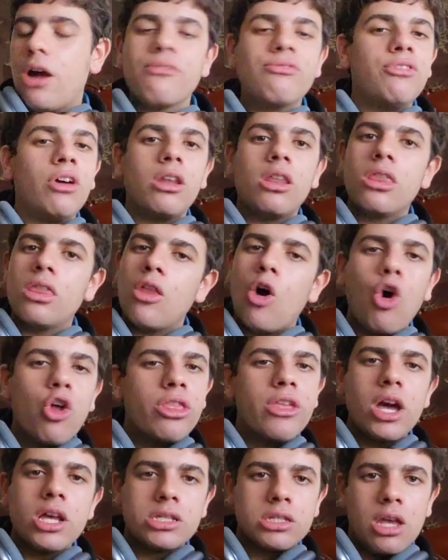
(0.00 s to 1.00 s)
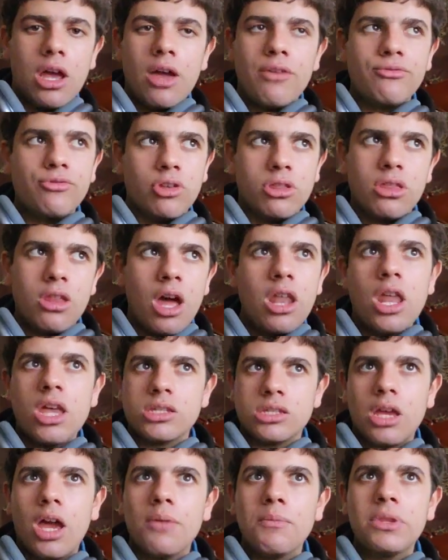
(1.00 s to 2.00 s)
I've done all the I've done an
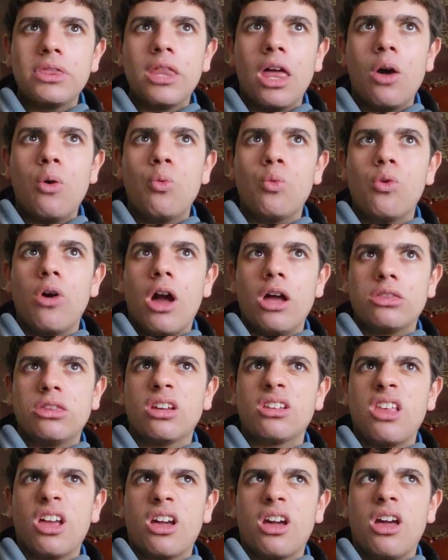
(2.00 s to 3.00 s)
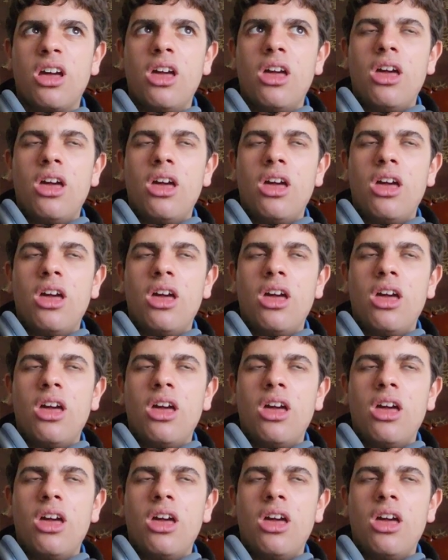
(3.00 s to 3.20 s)
assignment that I took like